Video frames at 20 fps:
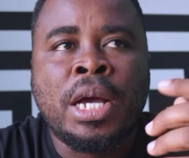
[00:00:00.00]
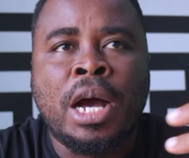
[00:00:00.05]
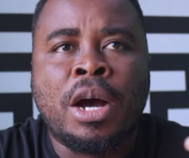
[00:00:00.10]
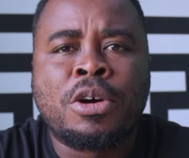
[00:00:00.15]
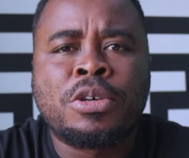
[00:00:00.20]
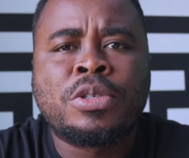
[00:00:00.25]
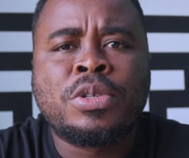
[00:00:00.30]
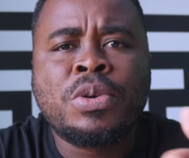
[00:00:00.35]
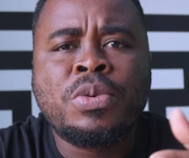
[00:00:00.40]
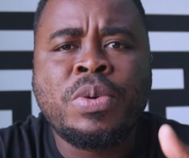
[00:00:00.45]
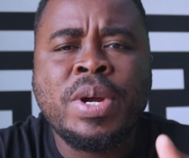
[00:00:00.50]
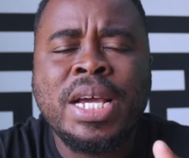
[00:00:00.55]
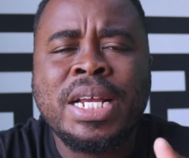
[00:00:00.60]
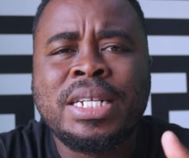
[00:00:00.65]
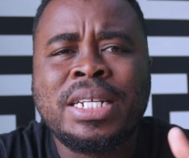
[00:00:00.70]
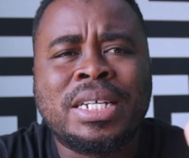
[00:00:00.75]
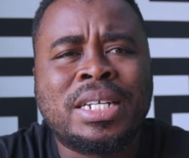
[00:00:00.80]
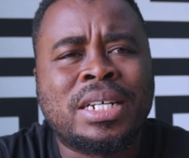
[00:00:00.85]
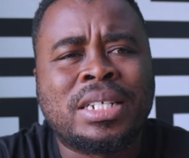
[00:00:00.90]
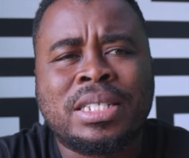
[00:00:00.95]
I also
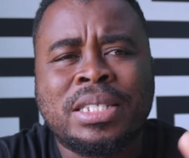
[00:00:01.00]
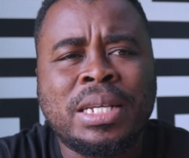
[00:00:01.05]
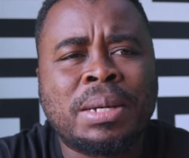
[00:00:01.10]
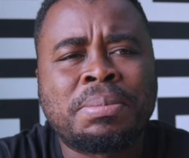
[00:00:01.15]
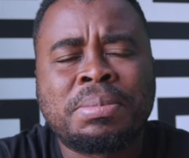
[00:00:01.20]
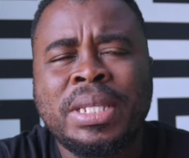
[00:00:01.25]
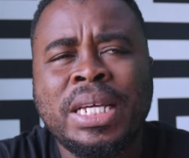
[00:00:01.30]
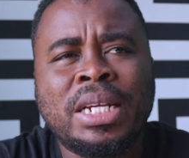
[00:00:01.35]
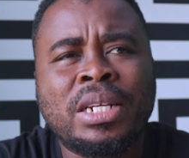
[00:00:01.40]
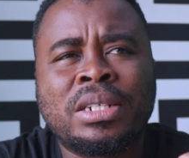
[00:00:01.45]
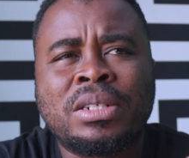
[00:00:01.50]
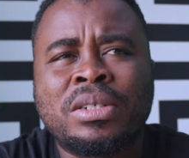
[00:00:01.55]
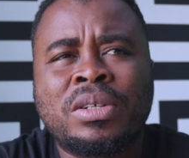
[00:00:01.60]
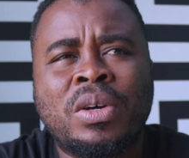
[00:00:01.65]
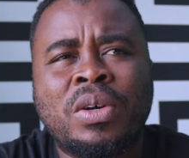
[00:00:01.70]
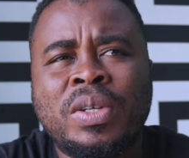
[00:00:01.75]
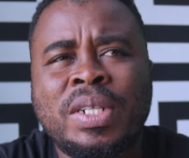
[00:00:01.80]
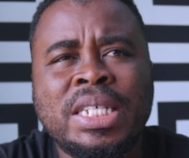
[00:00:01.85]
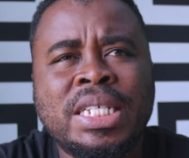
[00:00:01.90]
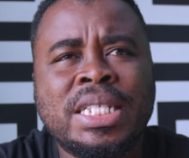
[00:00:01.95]
read uh, something
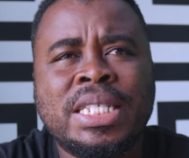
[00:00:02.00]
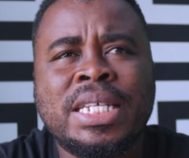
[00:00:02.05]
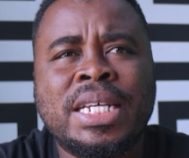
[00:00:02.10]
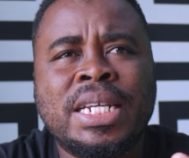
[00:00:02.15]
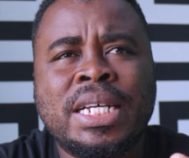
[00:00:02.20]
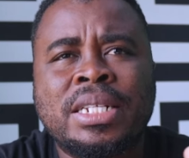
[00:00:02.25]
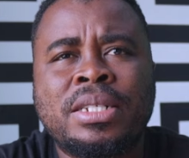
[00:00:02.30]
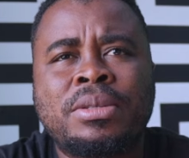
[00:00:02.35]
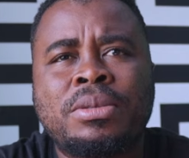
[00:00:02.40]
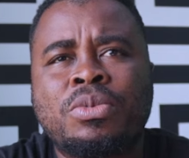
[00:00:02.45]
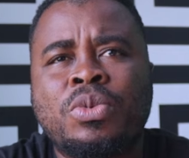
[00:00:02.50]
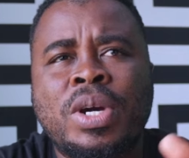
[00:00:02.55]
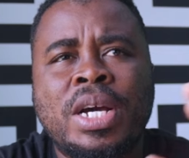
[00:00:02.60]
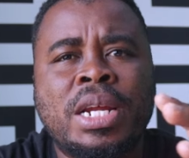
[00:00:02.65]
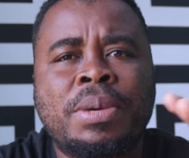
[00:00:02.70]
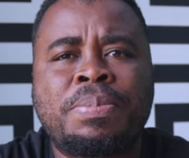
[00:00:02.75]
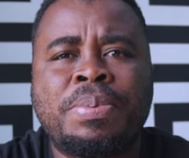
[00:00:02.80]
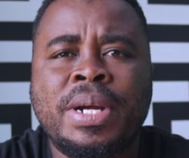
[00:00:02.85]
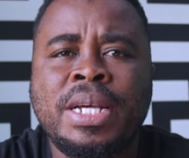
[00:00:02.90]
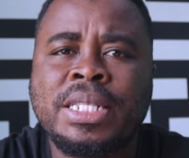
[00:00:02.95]
on internet where
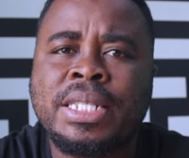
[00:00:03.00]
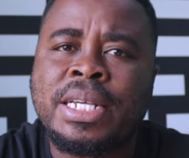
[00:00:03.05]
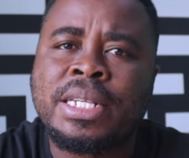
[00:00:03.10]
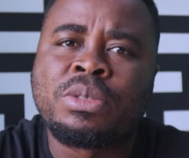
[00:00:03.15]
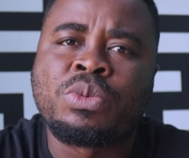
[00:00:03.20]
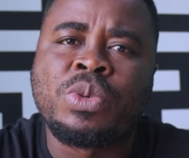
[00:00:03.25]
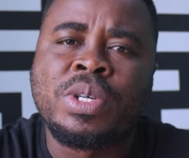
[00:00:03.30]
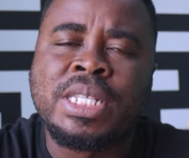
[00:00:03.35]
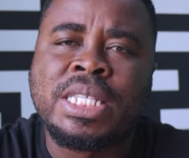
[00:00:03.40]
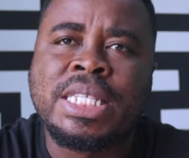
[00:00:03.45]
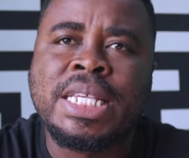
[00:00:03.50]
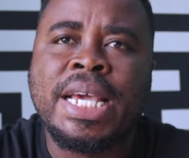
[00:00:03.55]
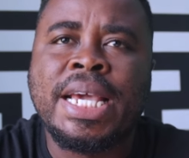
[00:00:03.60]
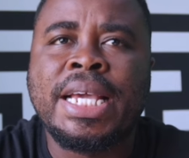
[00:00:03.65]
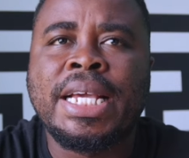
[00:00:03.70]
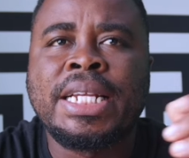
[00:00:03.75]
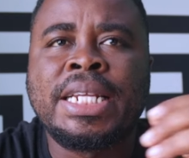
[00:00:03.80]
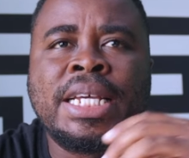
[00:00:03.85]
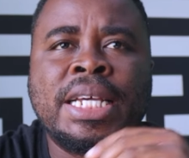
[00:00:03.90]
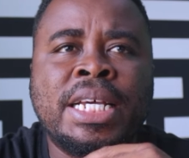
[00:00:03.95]
the president was
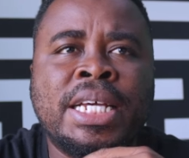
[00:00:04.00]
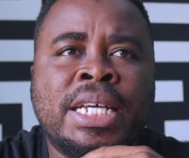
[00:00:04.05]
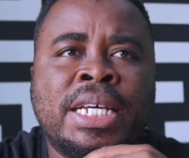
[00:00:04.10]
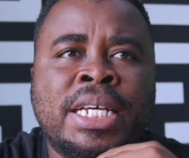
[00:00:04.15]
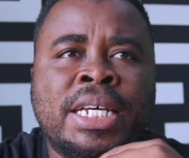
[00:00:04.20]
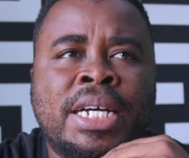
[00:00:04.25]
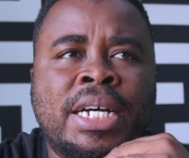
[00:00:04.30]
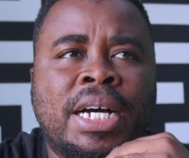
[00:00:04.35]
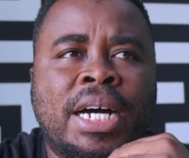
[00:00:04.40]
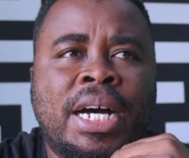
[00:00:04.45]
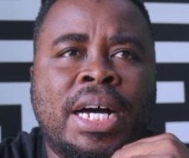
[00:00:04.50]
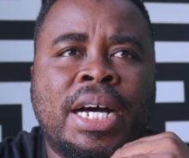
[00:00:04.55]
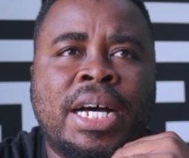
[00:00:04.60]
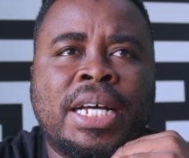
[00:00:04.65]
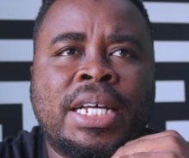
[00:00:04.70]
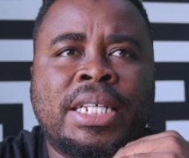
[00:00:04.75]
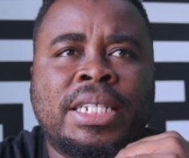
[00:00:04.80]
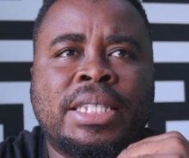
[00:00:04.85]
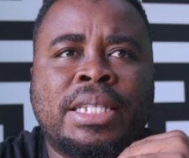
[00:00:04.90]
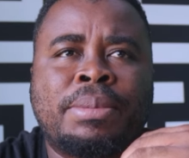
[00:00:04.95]
saying
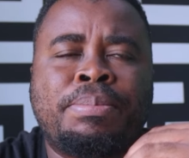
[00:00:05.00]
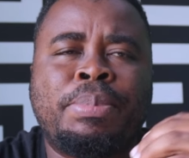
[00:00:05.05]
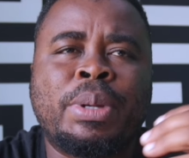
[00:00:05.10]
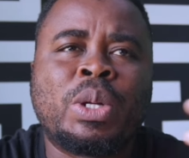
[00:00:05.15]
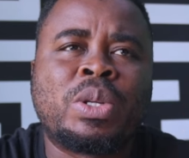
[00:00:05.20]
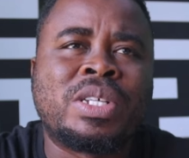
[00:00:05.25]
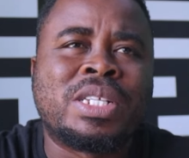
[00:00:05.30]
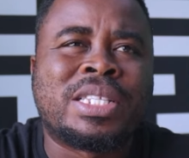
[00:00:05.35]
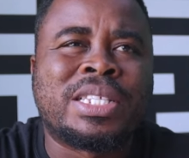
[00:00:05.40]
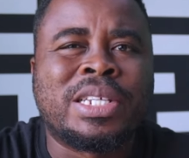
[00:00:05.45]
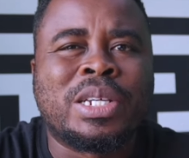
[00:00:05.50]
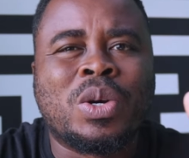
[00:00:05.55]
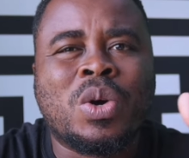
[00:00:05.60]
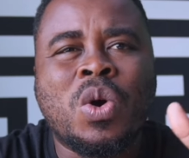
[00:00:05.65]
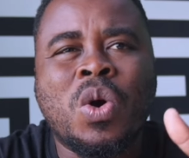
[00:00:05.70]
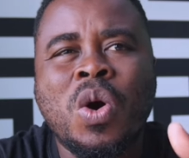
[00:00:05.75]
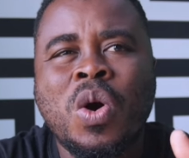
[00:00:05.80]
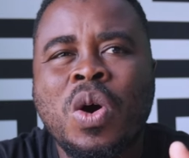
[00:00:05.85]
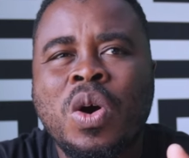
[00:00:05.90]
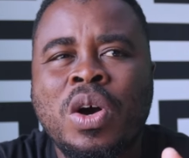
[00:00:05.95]
uh, the bill is in
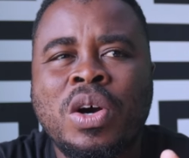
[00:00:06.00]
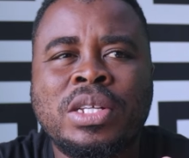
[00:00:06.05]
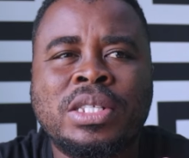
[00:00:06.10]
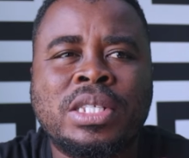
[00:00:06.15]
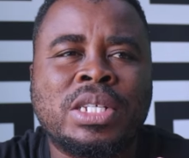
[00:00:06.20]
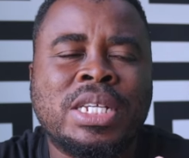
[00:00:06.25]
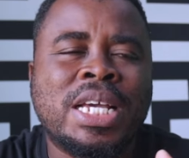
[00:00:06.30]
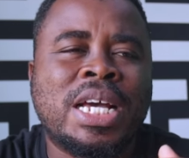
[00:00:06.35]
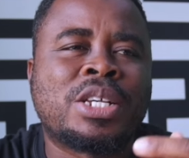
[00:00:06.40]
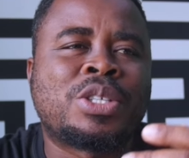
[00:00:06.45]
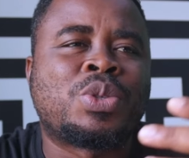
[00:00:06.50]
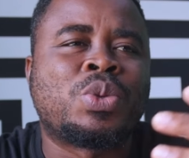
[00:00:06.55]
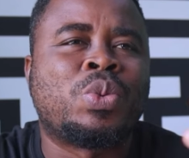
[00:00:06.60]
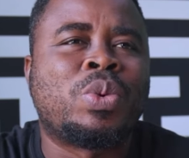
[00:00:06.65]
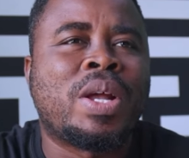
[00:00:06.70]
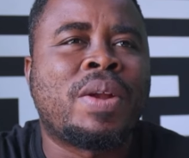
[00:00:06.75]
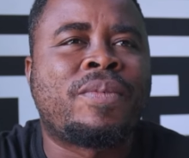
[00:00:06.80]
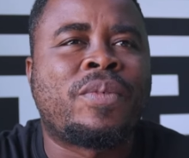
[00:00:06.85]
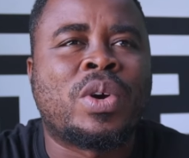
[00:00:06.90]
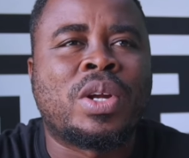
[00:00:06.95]
court, he has to
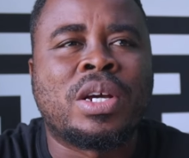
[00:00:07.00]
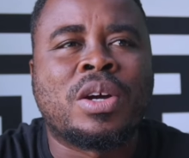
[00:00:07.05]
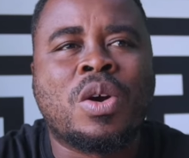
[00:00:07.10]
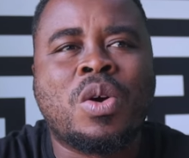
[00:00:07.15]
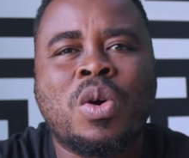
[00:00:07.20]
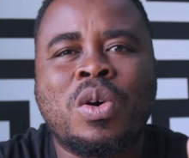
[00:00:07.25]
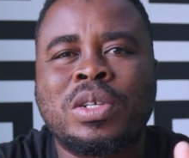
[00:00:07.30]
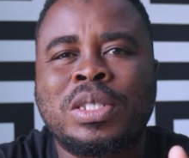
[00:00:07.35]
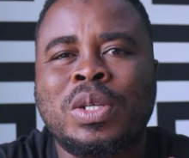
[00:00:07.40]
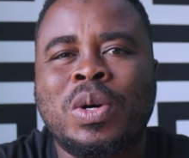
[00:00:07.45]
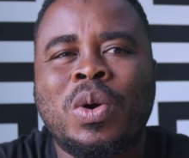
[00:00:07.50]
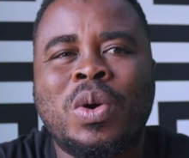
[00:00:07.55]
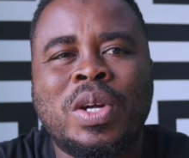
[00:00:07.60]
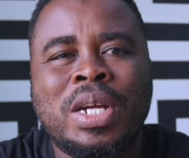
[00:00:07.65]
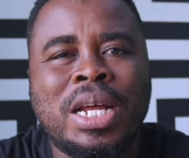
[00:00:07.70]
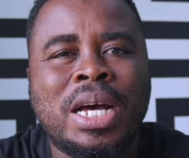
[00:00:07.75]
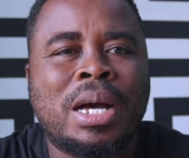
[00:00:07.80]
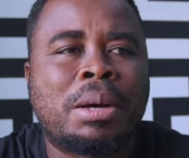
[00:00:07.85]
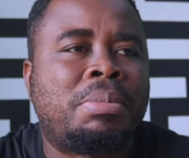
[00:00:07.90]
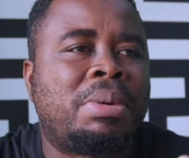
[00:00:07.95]
wait for the court
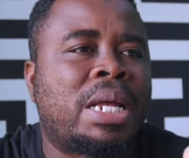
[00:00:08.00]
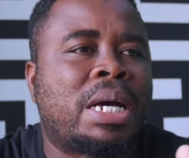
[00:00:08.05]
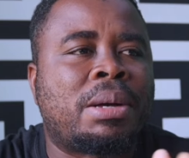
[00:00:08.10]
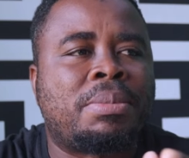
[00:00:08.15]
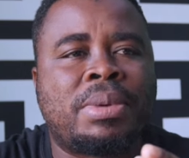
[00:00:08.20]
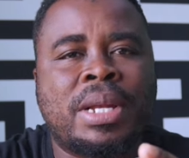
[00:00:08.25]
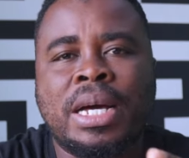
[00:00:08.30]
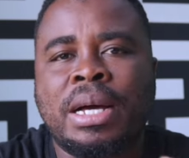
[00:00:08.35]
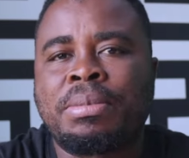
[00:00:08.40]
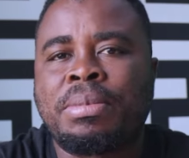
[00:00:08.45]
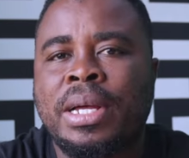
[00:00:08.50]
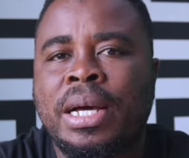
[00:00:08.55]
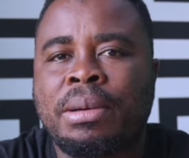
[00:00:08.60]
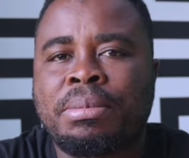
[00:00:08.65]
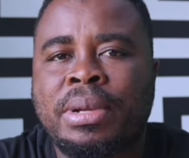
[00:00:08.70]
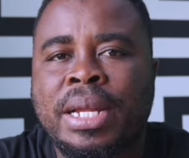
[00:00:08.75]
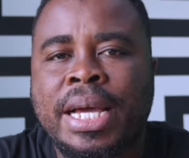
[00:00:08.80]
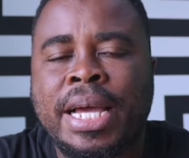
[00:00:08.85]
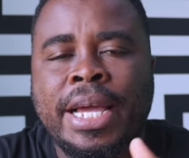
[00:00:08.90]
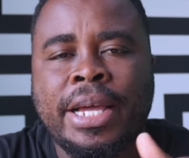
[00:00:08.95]
order, blah, blah, blah,
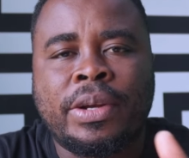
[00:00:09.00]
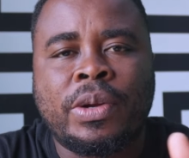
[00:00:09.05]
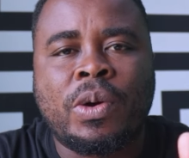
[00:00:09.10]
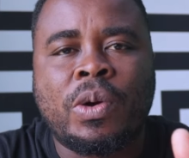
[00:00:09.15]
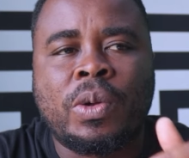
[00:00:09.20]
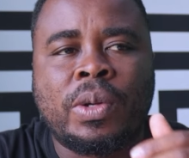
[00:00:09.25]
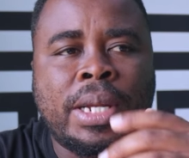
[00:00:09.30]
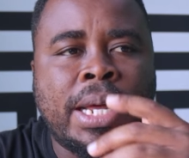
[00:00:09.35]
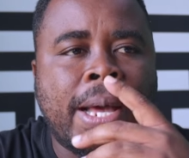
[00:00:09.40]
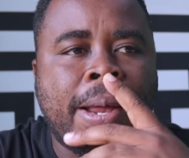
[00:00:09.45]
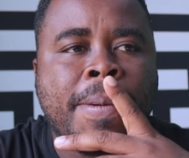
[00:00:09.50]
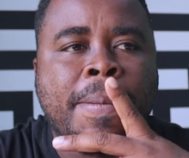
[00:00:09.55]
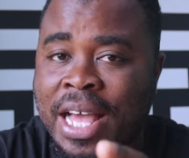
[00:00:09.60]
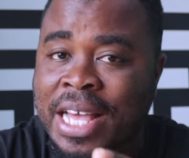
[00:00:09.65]
blah, and all that.